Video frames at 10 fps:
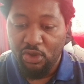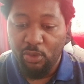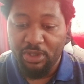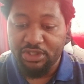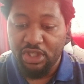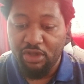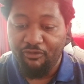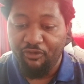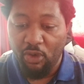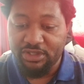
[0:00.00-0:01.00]
who was
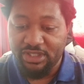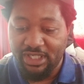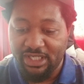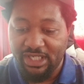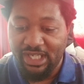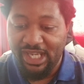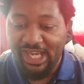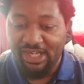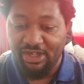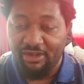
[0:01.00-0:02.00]
fortunate
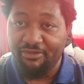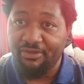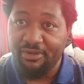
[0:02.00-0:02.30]
enough